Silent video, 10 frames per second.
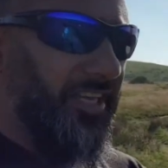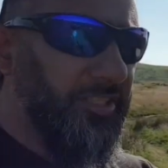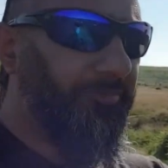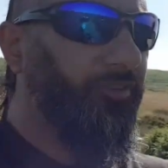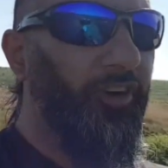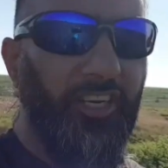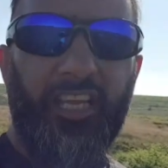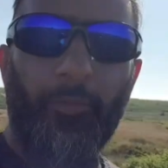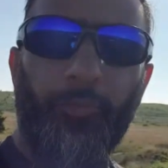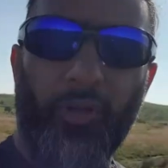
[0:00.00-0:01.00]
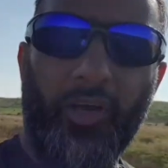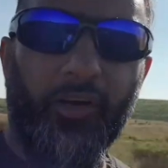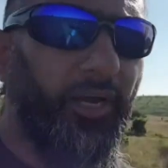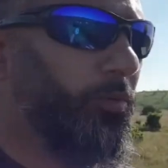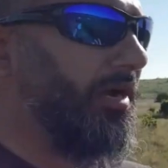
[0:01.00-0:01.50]
This, for example,
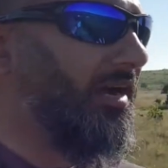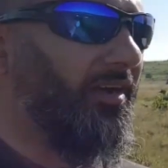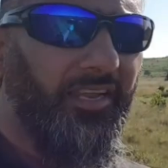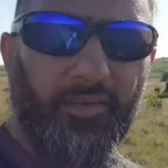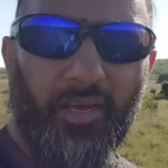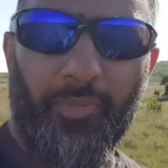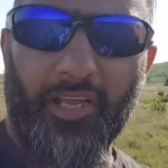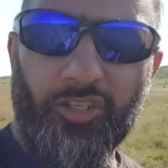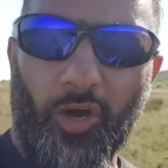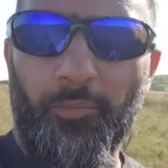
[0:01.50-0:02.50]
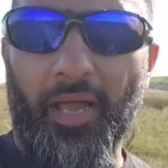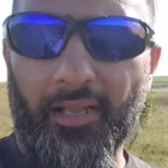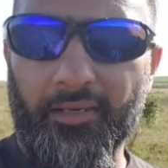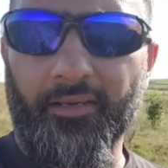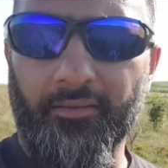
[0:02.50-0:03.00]
okay, we're out in a place called
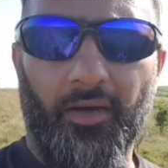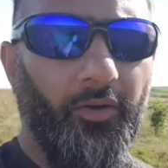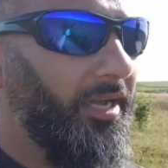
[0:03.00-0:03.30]
Baildon,